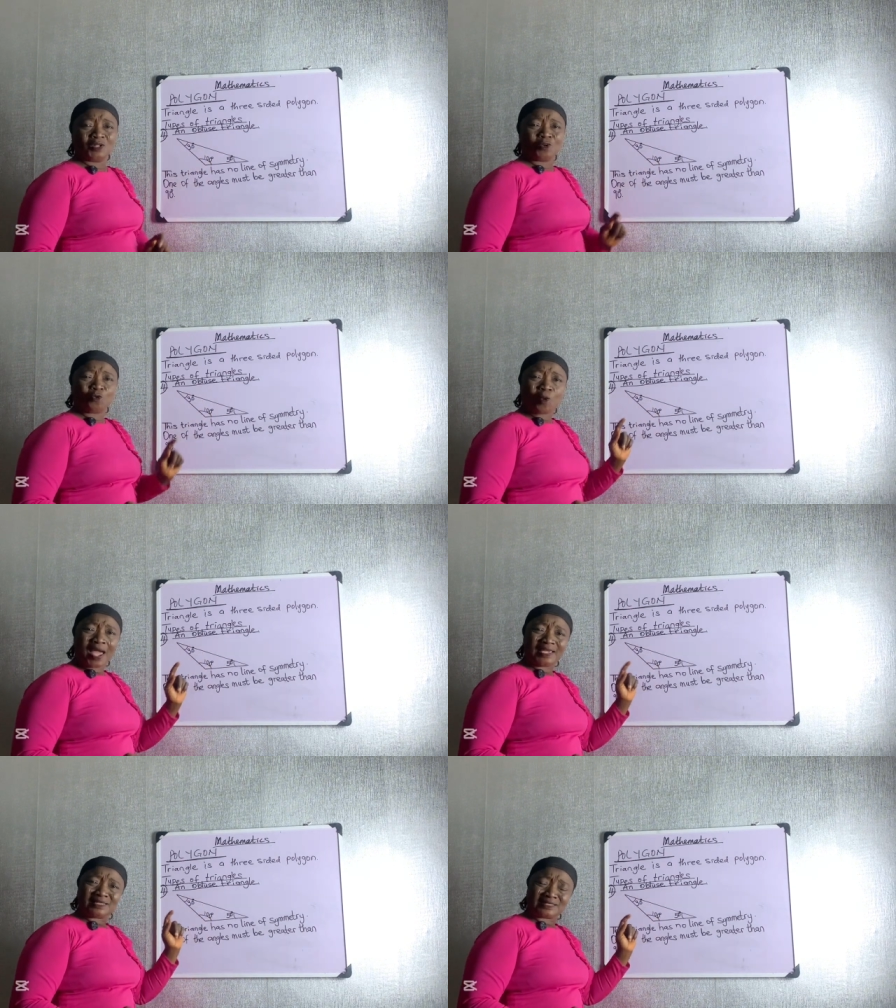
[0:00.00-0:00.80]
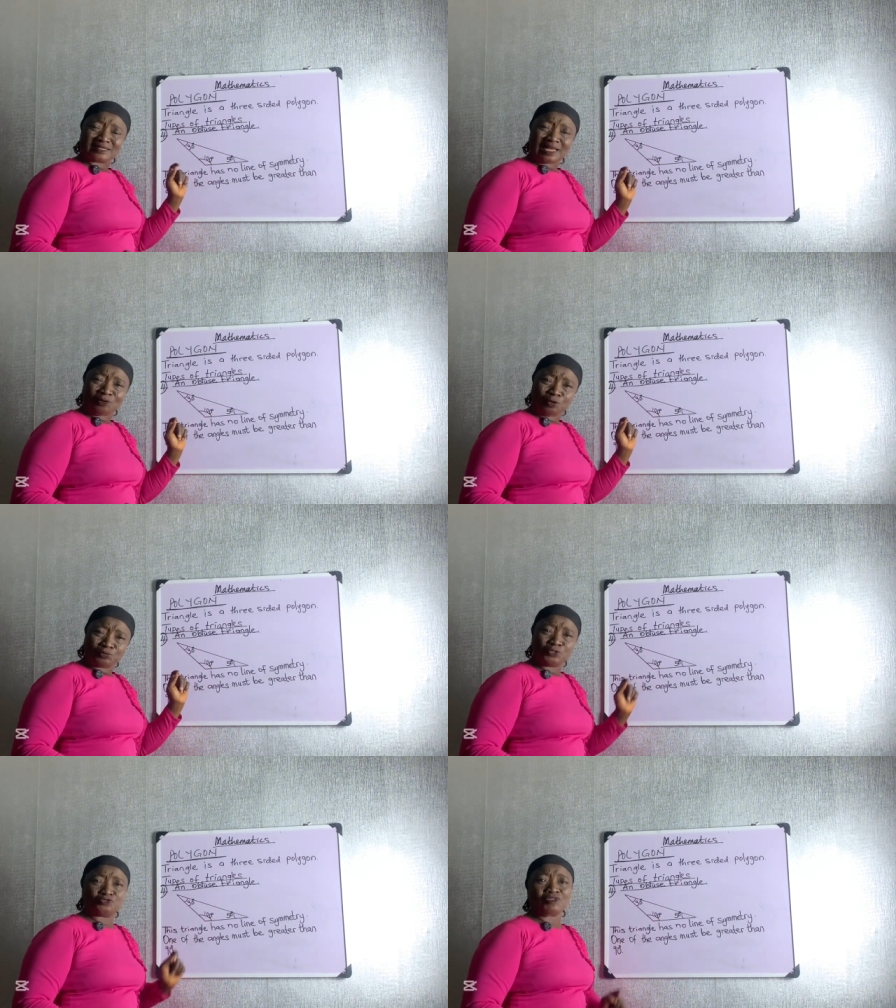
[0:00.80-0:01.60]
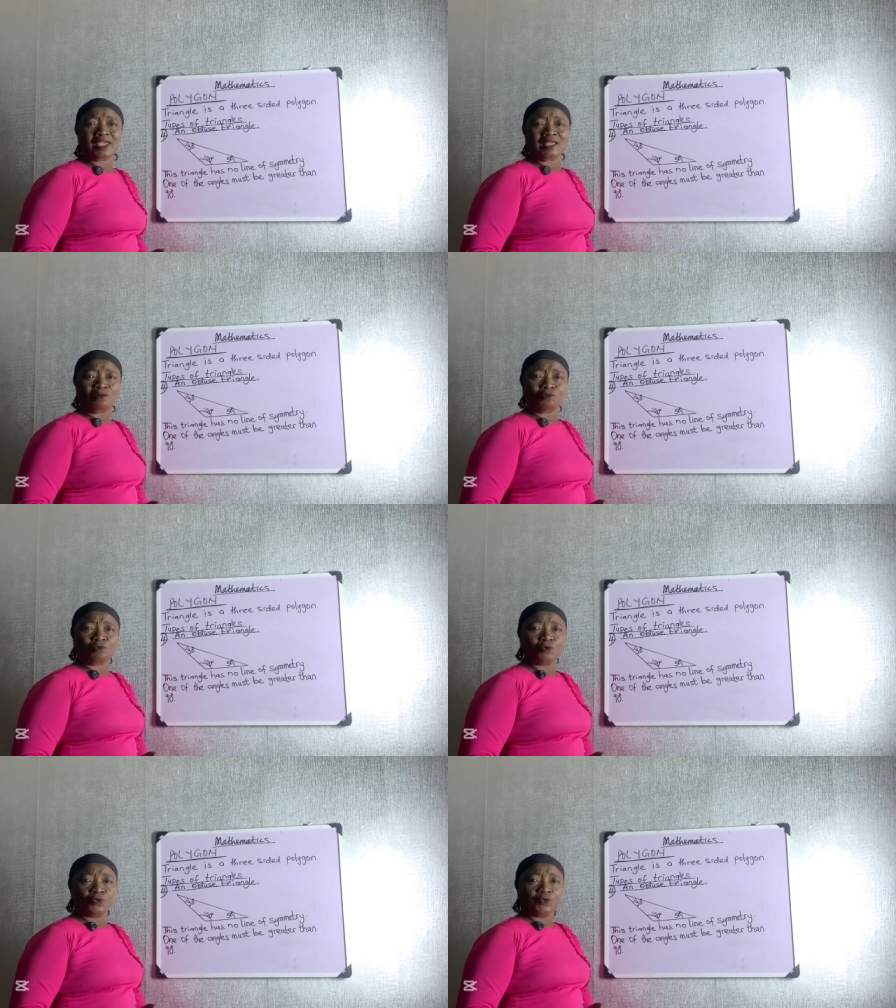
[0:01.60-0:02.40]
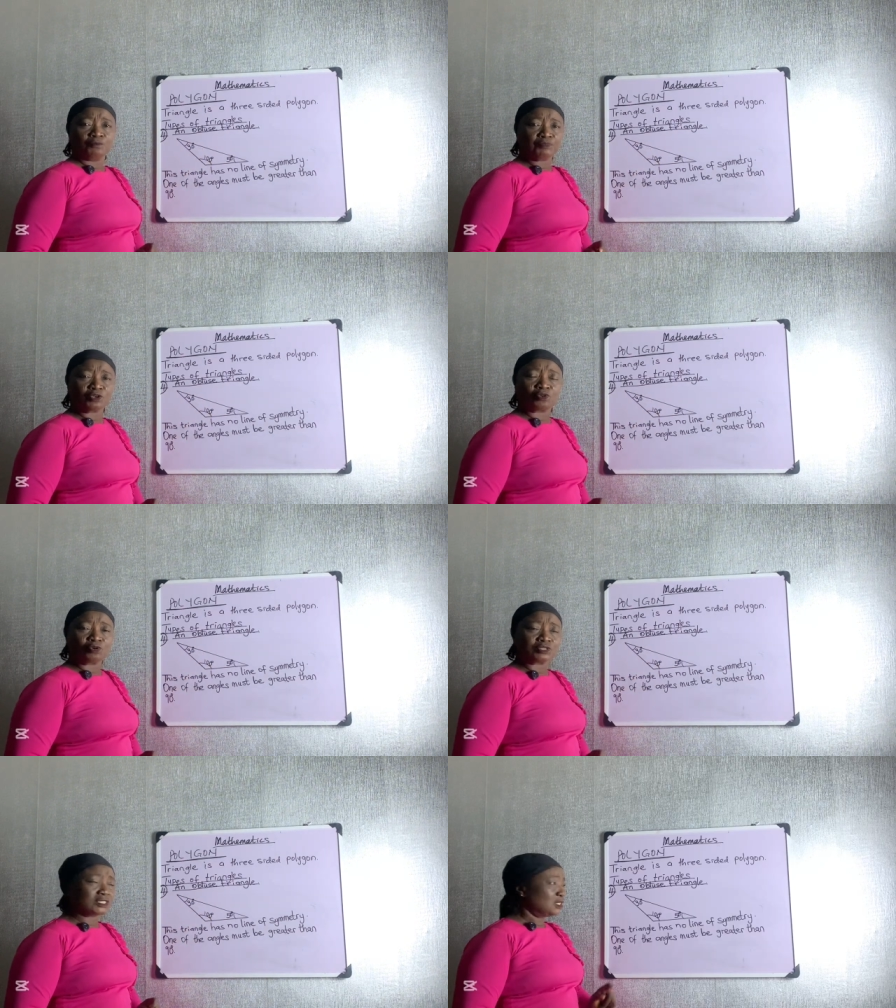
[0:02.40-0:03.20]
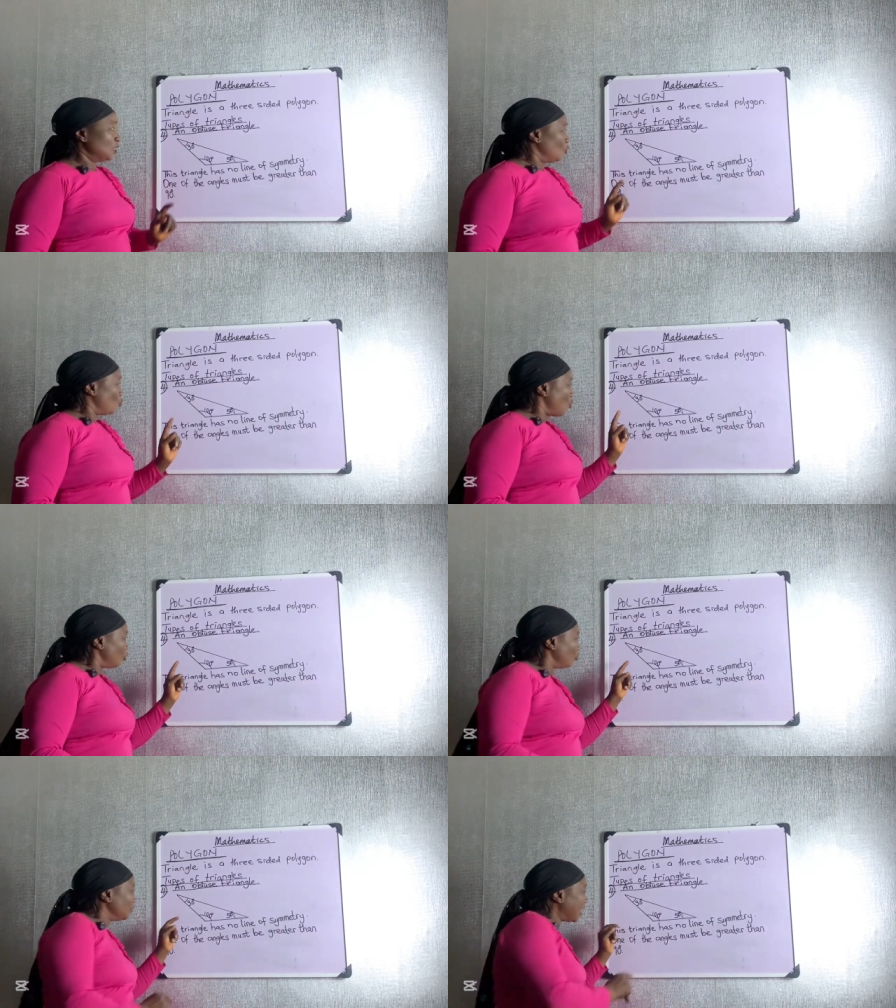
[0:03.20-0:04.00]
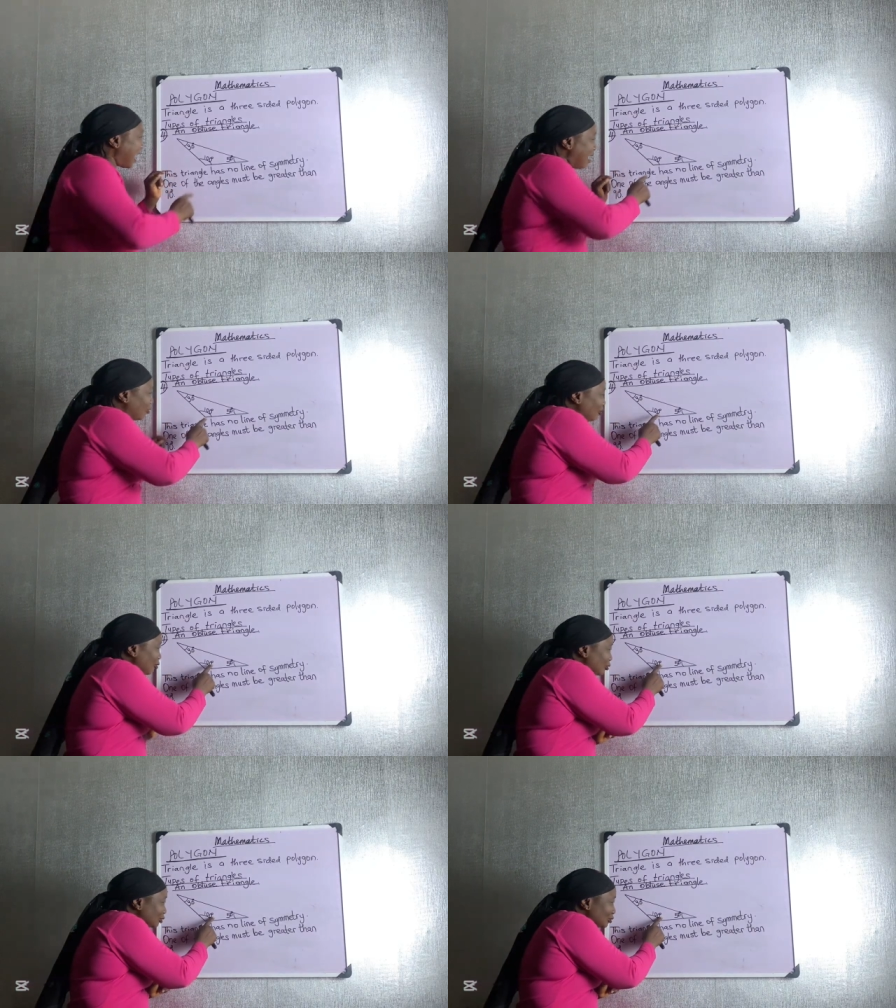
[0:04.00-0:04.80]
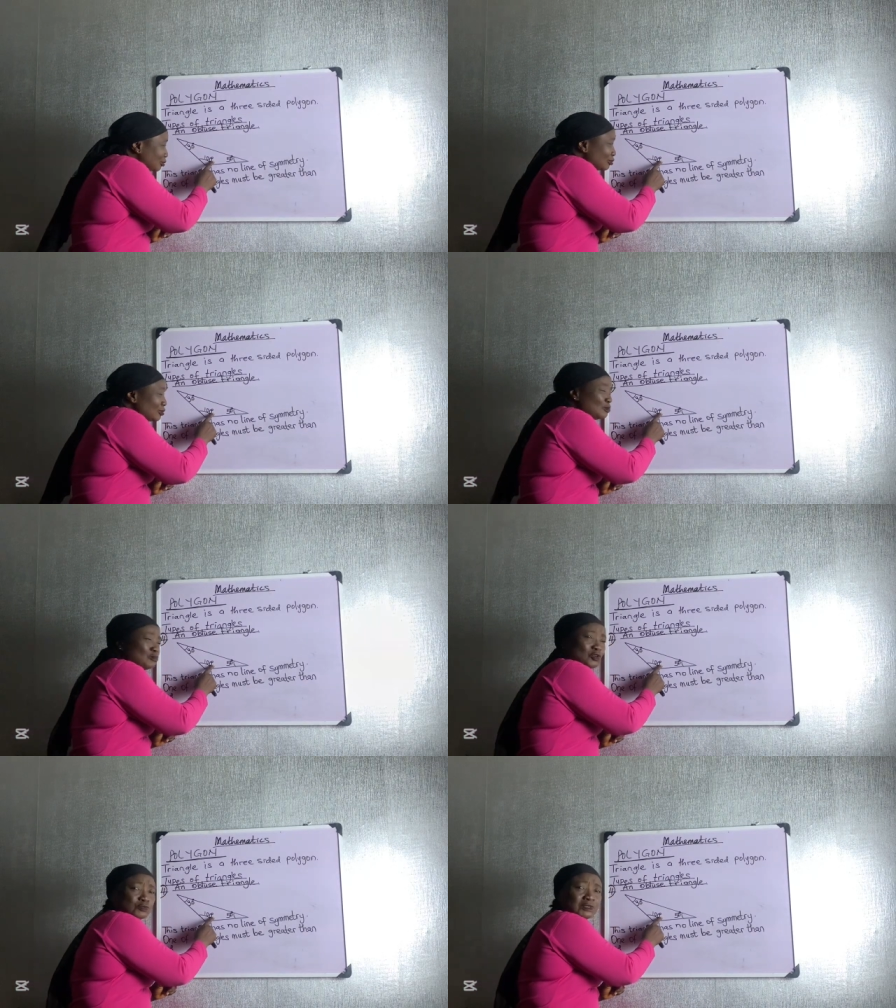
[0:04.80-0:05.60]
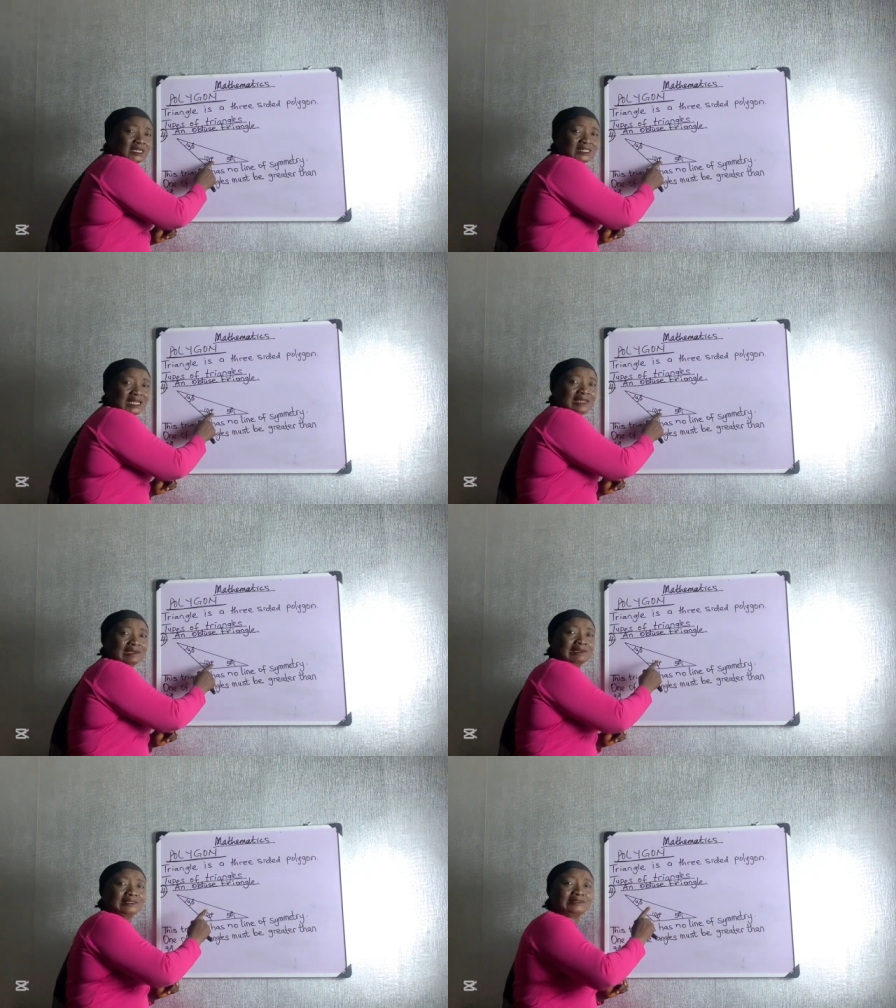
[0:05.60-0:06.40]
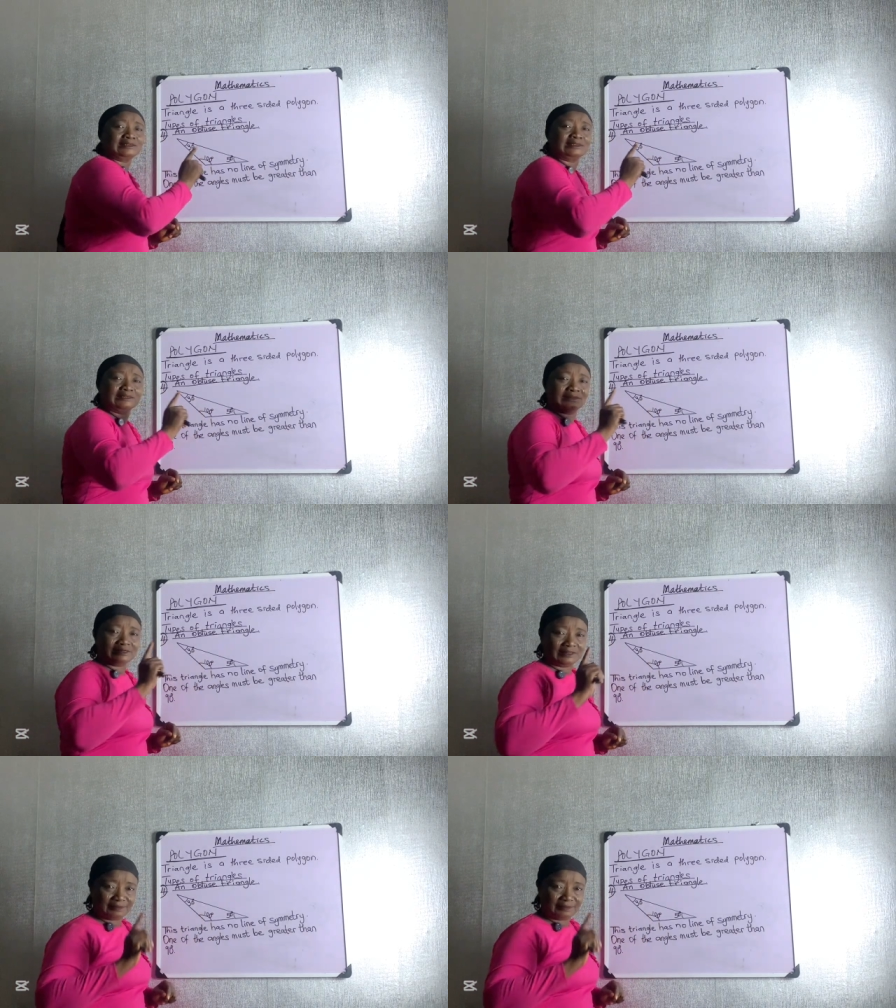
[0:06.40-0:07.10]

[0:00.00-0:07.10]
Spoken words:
Why is it an obtuse triangle? Because one of the angles must be greater than 90 degrees.